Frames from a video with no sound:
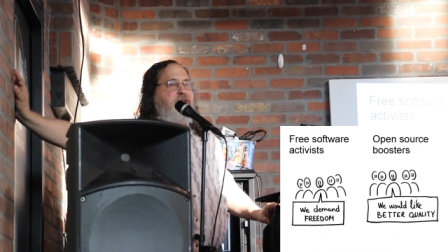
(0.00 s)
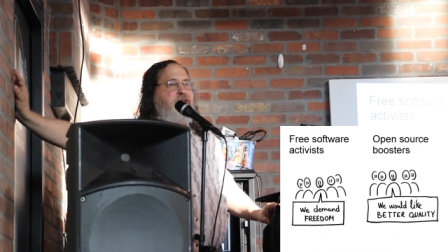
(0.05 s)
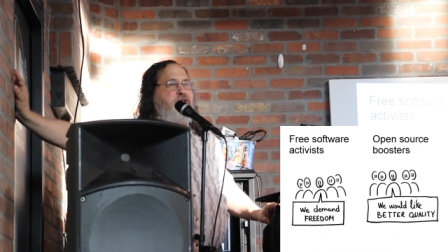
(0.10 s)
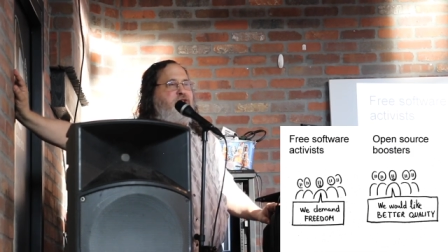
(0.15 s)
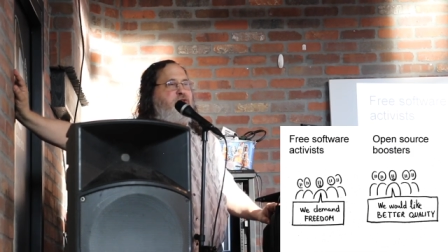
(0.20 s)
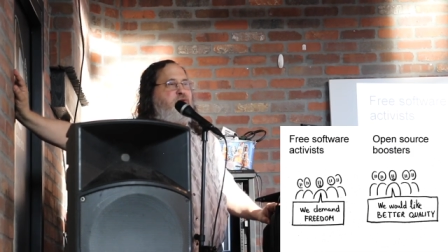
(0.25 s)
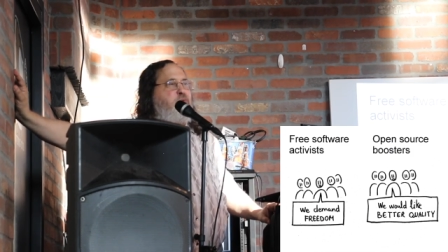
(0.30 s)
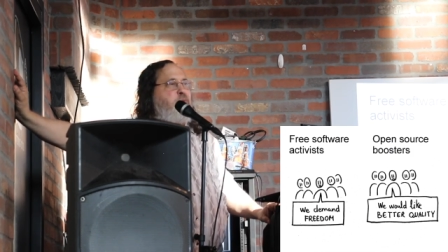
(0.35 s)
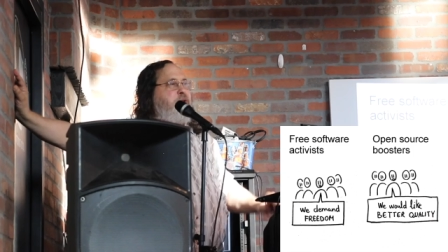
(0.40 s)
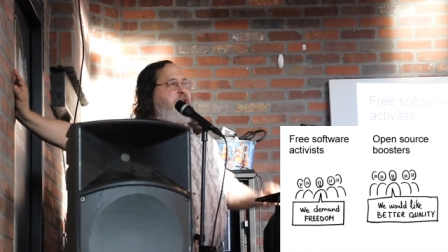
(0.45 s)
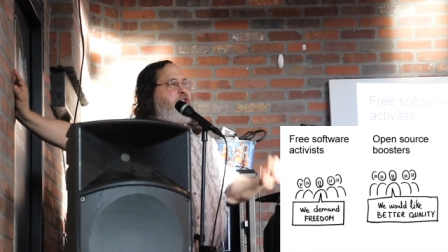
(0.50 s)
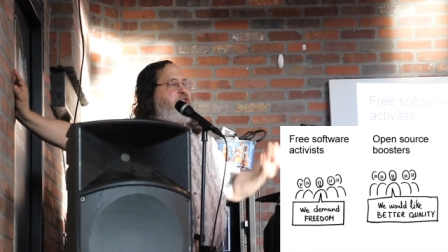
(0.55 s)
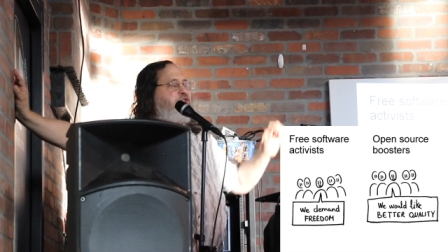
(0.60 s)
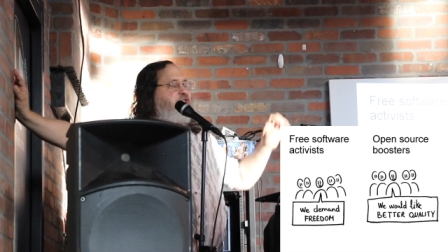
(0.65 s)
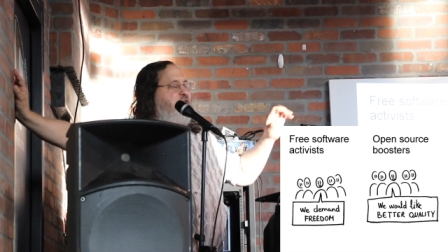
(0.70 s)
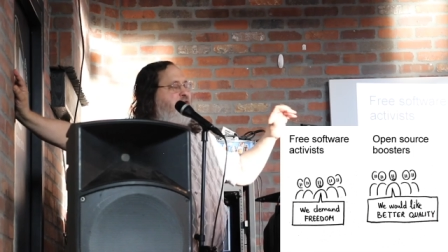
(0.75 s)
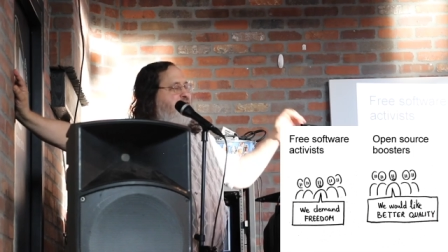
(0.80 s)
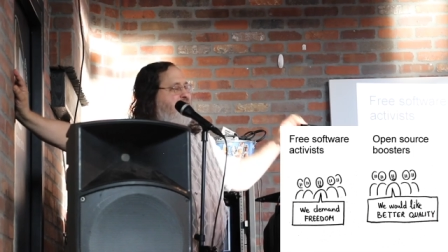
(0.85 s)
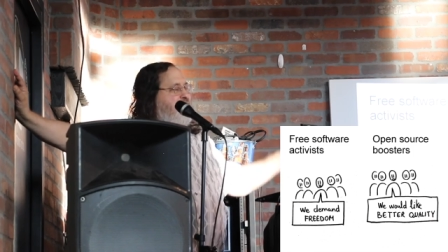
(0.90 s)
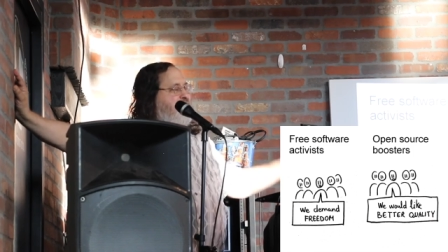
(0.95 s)
So we
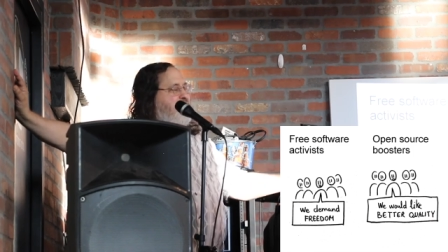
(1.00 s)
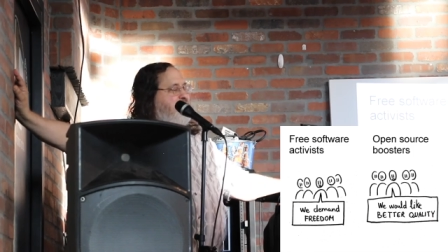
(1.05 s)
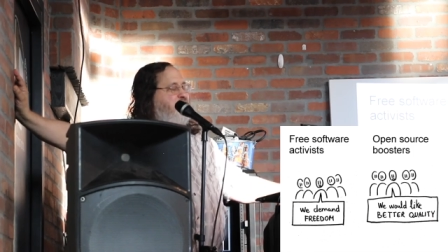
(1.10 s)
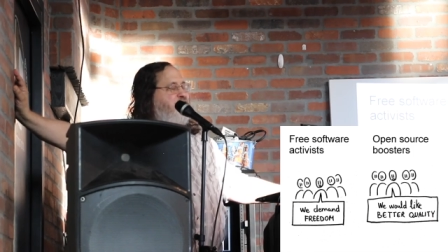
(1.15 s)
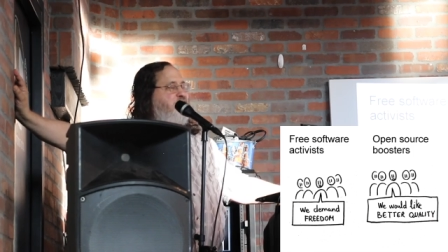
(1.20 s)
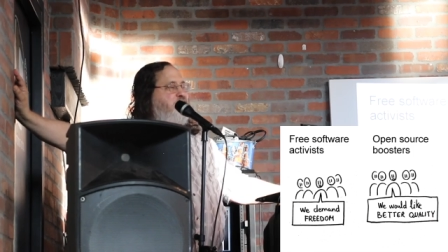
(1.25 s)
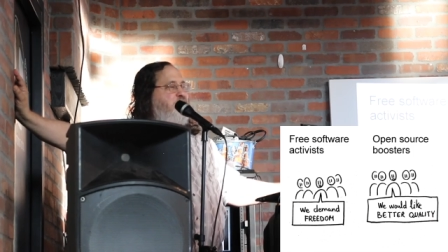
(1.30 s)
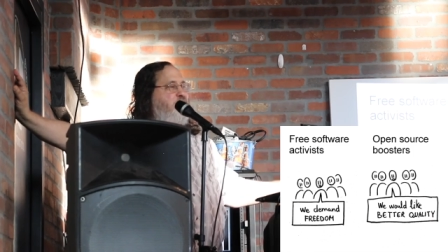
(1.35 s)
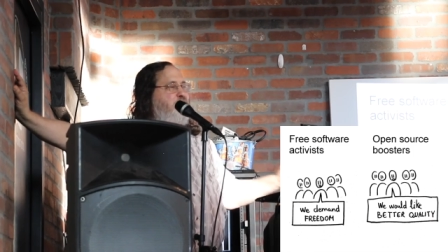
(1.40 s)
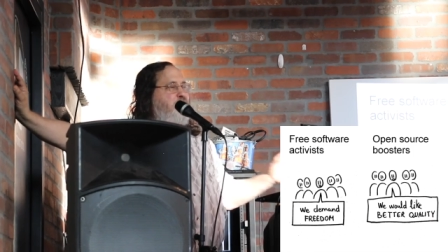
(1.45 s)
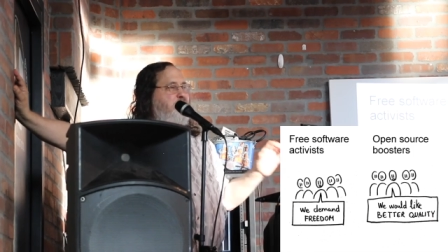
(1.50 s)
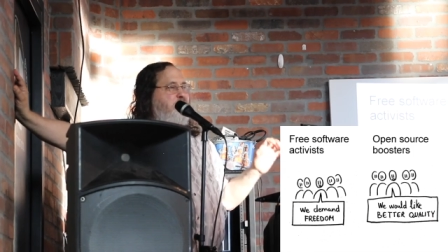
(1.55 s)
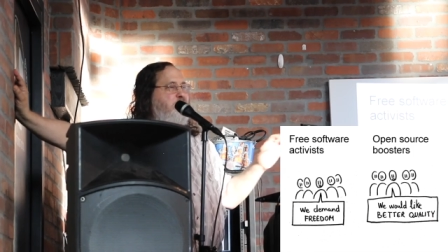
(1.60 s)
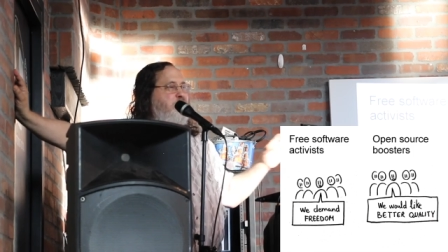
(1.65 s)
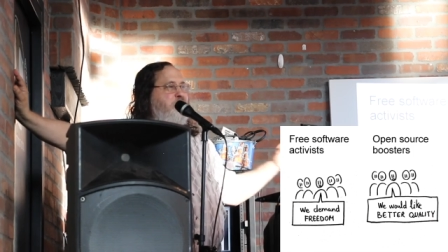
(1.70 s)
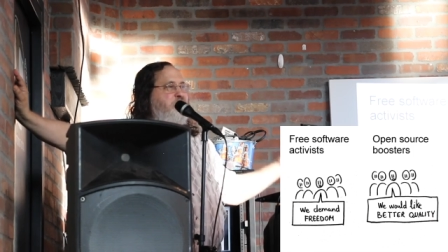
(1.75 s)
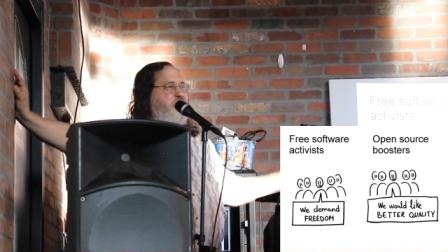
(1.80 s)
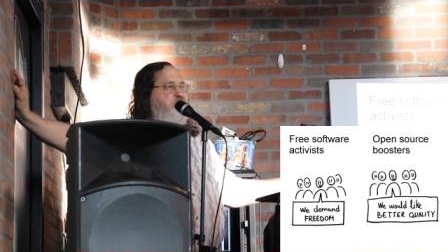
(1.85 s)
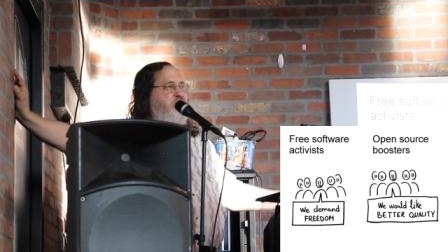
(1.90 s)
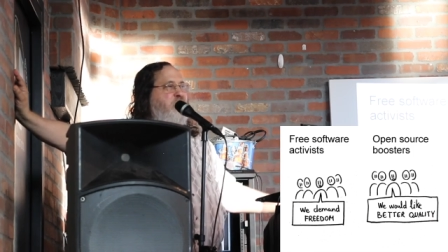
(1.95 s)
say that
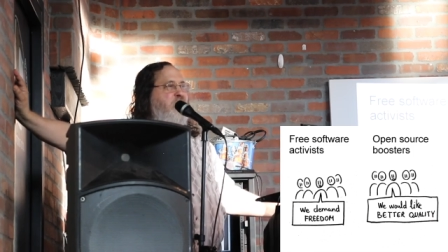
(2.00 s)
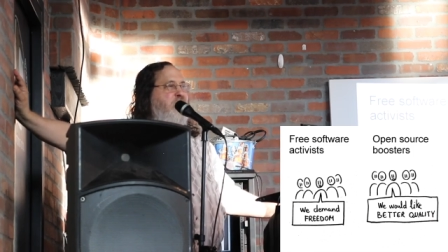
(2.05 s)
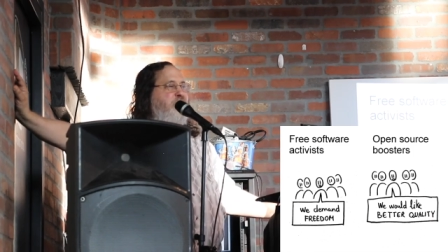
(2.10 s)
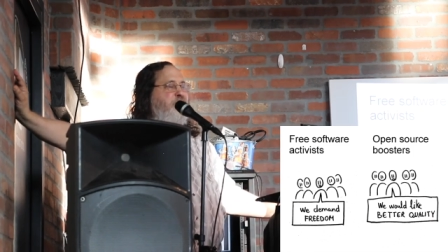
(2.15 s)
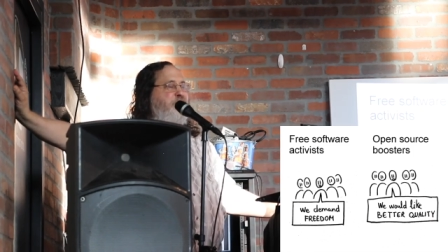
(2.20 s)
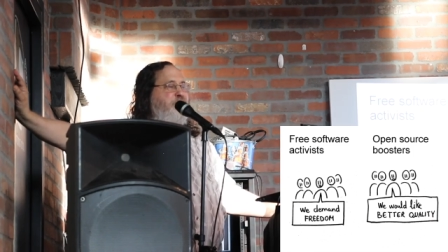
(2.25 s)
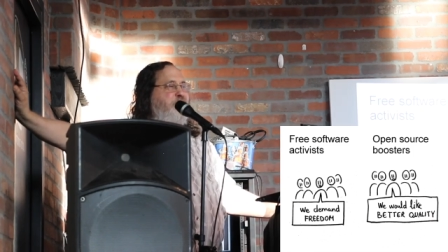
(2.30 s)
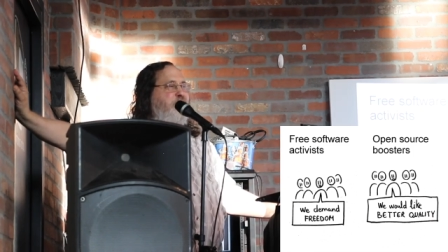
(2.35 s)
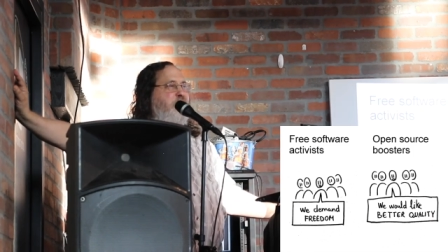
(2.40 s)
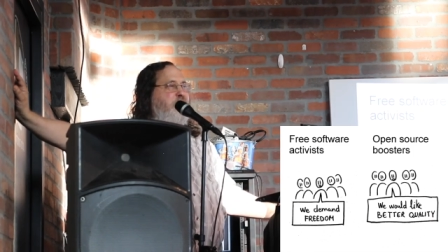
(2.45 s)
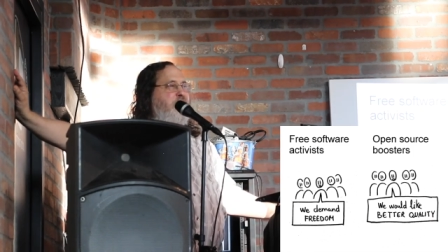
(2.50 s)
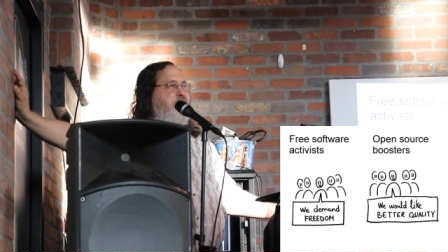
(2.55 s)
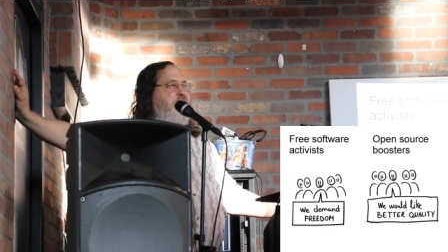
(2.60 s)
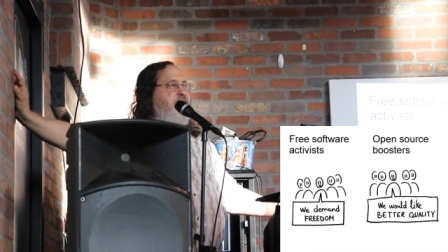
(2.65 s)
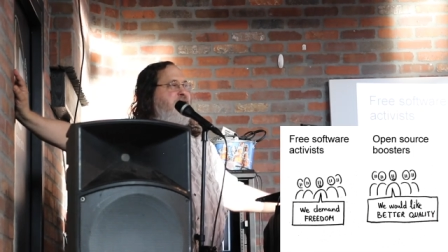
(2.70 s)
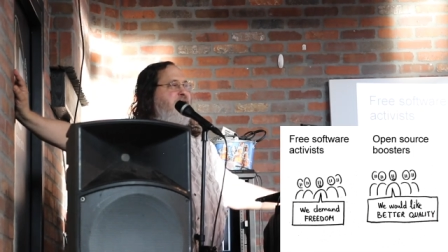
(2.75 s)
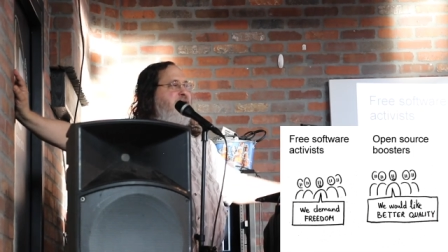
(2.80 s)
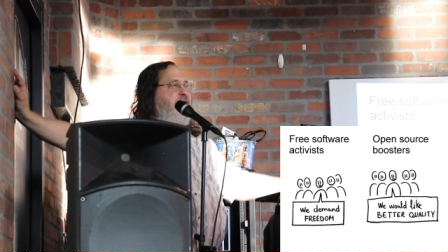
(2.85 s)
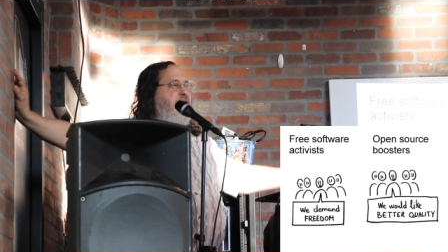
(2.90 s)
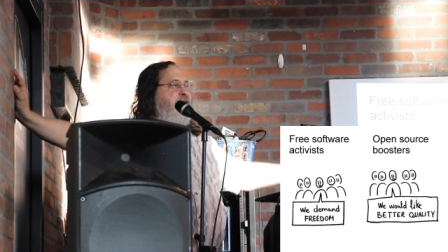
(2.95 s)
executable is
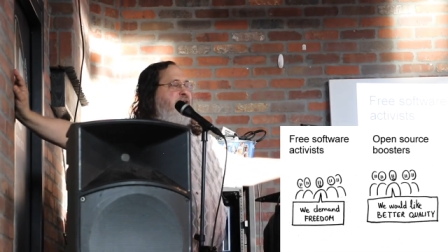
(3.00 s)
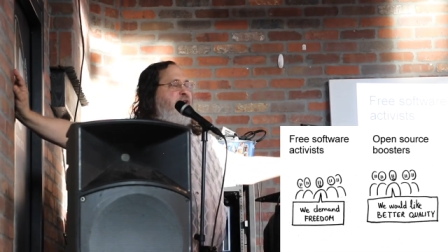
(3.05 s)
non-free